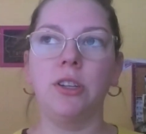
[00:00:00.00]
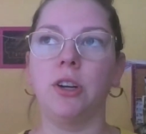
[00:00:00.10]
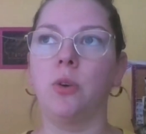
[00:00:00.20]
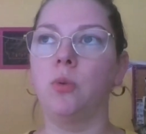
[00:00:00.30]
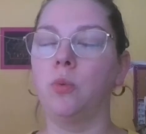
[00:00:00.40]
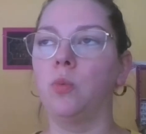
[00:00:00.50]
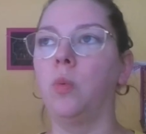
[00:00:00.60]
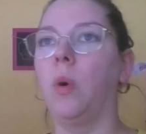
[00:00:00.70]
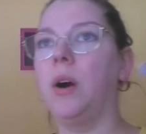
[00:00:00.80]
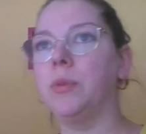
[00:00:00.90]

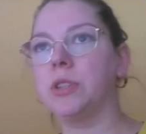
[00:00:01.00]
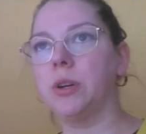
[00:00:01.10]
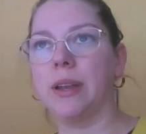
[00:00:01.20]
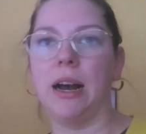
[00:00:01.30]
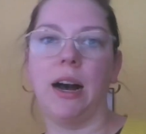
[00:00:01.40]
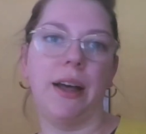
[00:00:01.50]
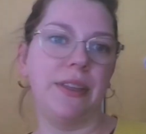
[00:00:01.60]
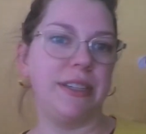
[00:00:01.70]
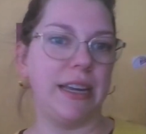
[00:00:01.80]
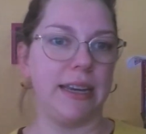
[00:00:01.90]
what was going on
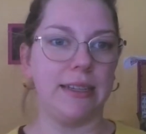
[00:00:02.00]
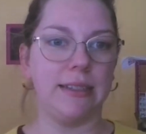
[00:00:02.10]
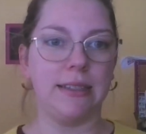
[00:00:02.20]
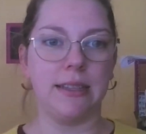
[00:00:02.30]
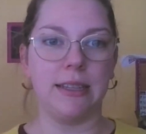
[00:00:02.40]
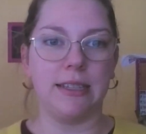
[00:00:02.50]
the days